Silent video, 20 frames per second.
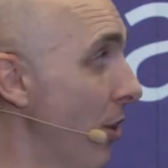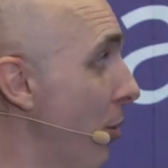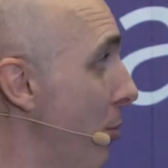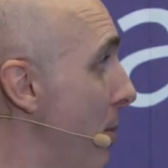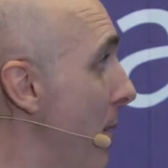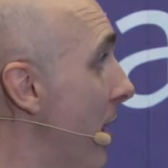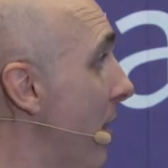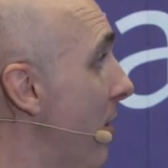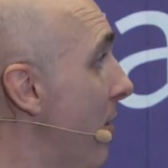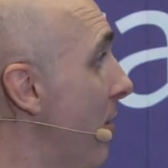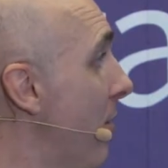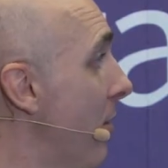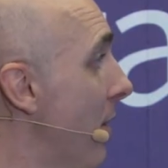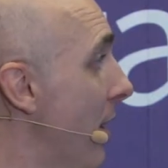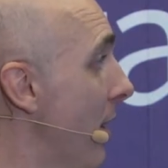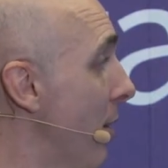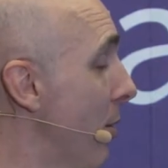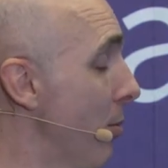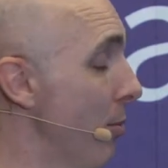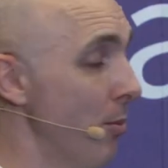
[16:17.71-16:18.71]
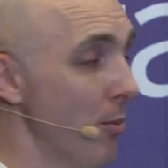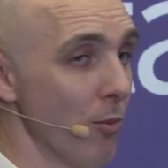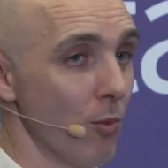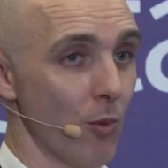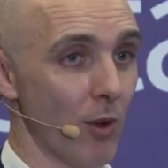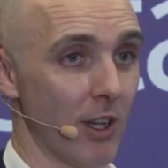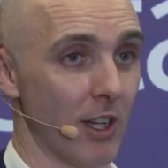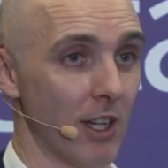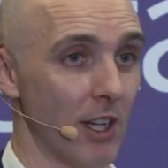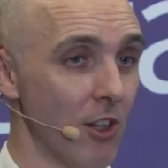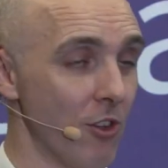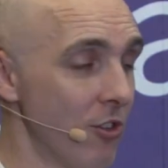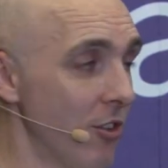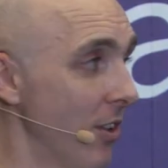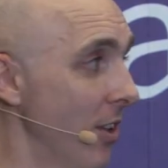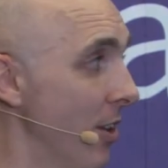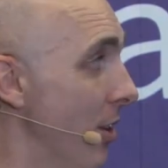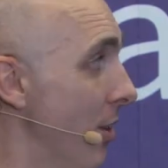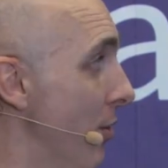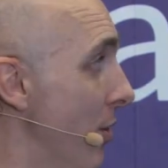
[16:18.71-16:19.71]
expect uh,
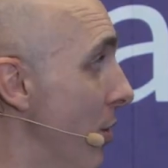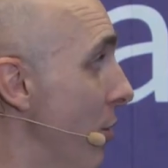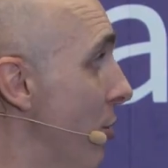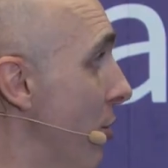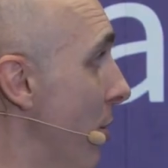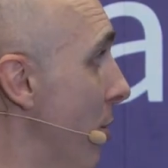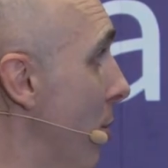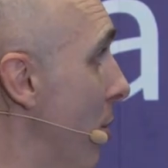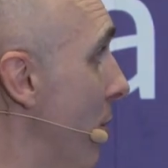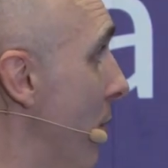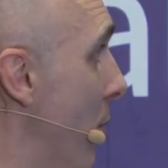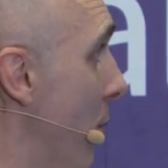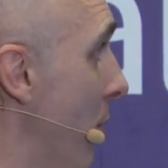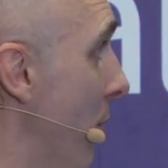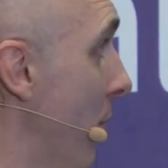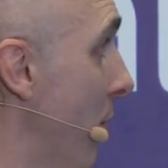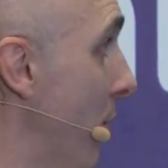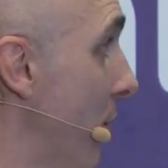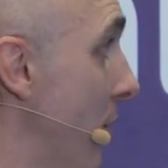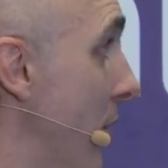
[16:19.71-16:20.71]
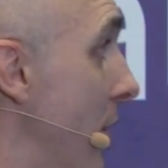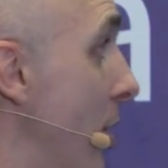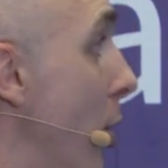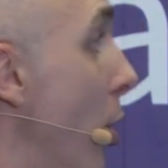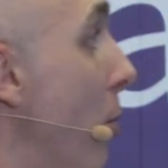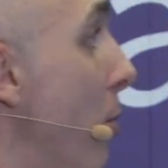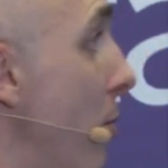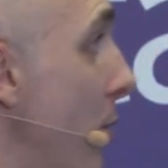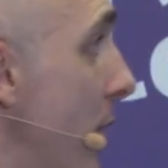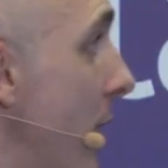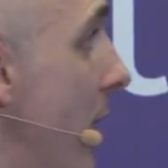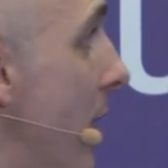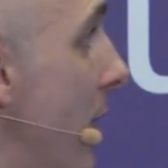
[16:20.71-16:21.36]
regulation in the future that will focus hopefully